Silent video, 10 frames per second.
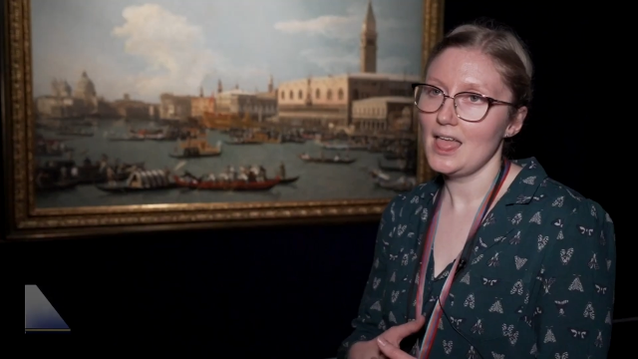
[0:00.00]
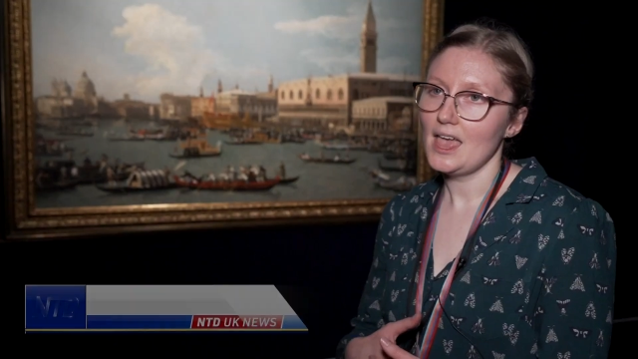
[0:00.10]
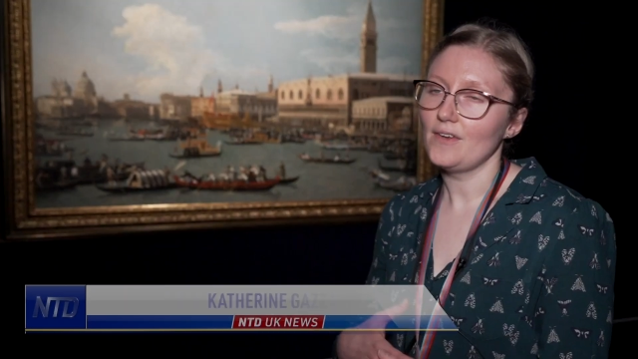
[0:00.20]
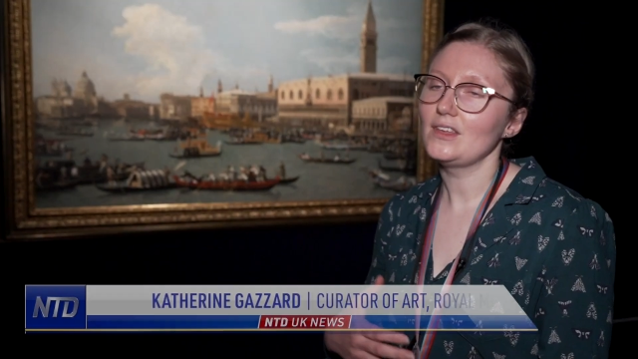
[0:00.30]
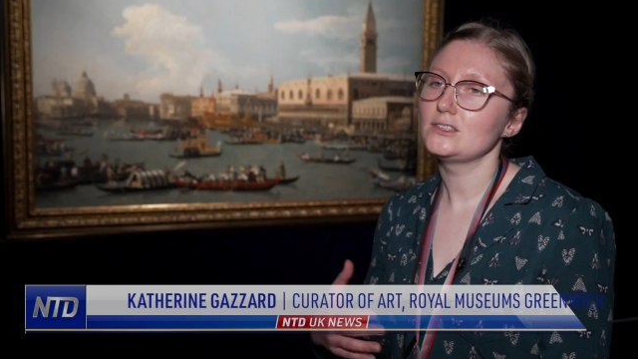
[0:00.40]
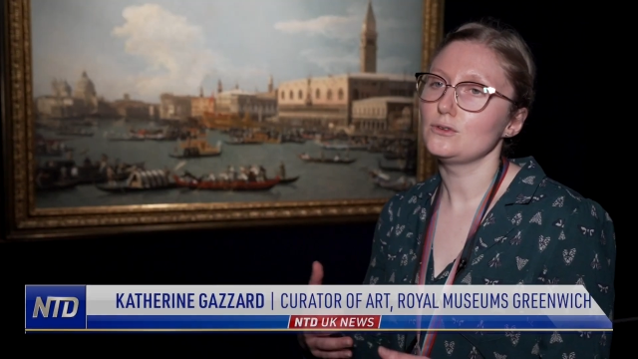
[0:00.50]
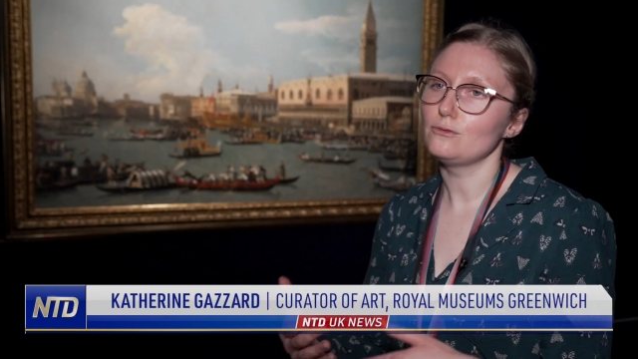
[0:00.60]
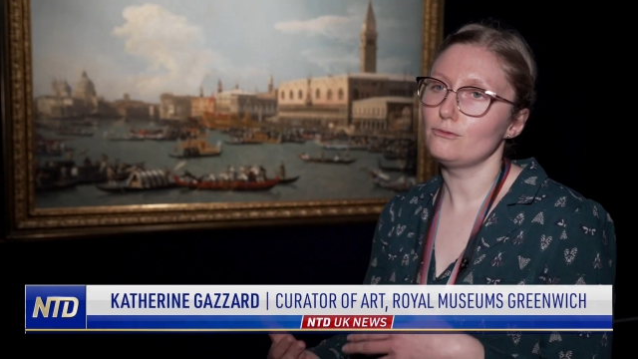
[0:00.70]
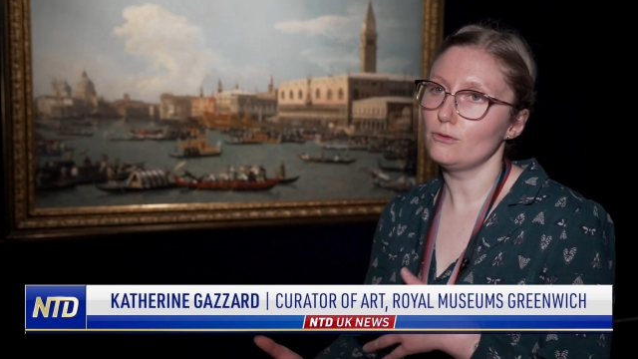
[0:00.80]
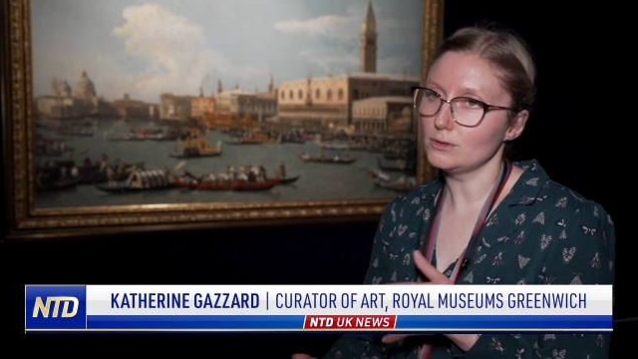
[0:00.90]
It then sort of
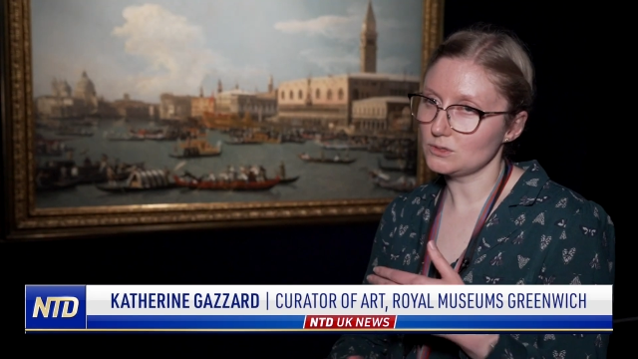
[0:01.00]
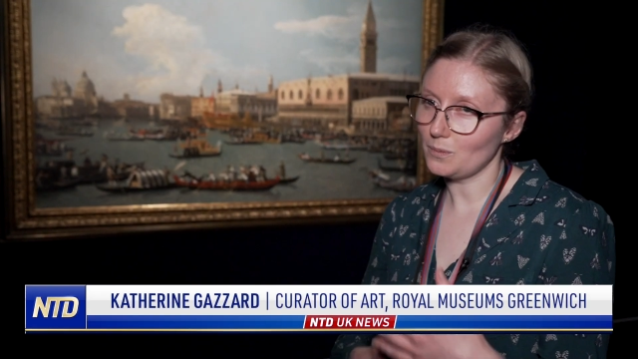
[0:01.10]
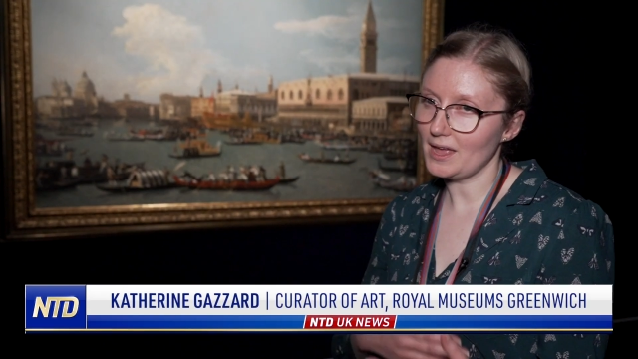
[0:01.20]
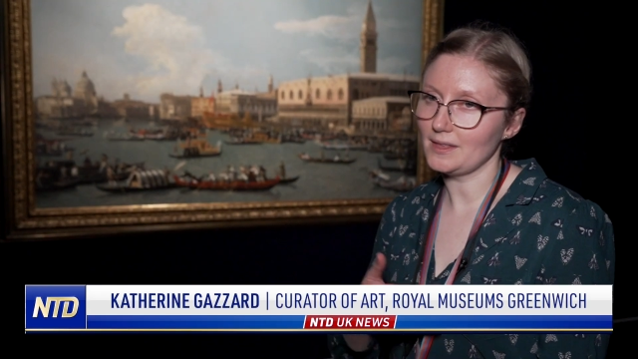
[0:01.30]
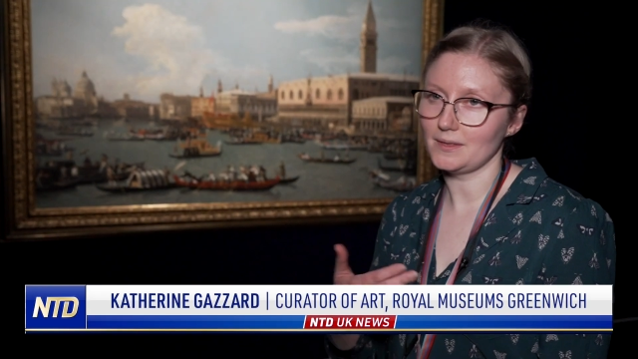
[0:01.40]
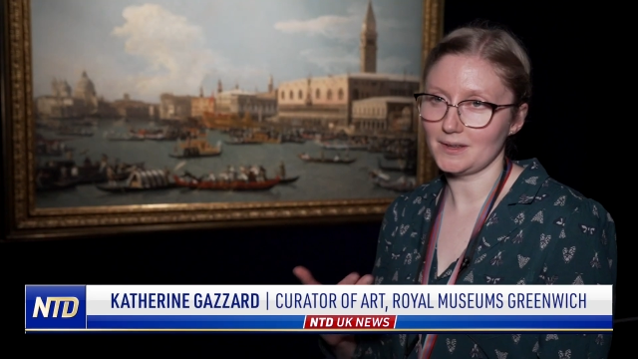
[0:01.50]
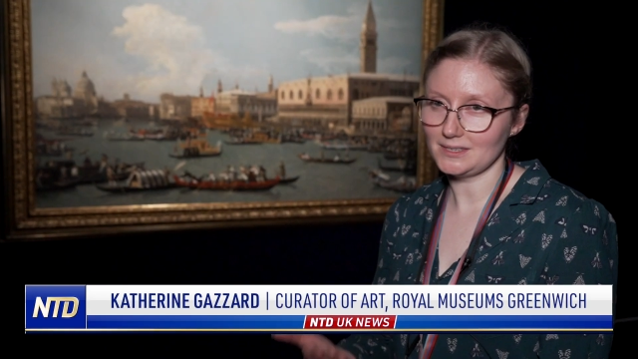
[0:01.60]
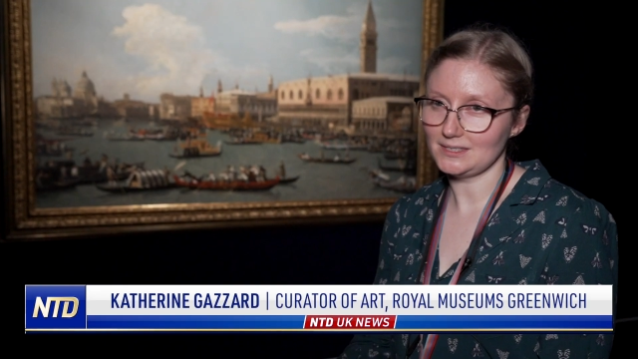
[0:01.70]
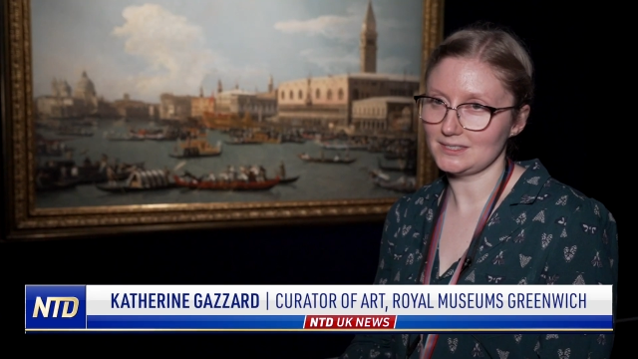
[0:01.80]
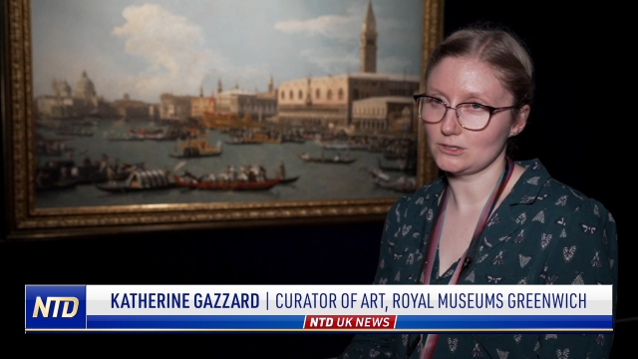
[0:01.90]
falls away in the
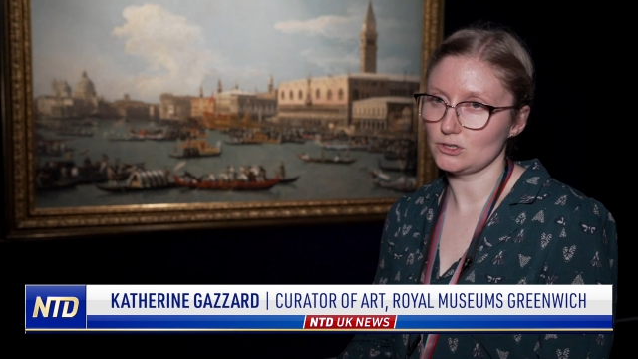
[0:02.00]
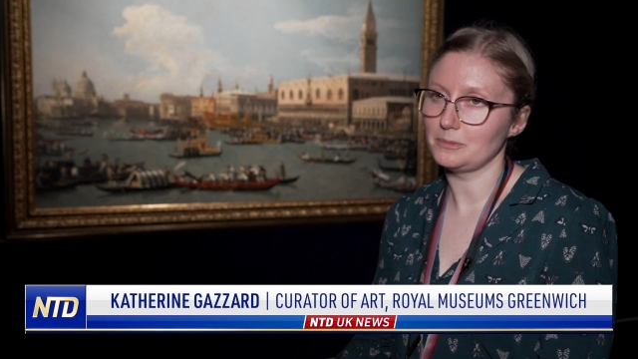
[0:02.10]
19th century,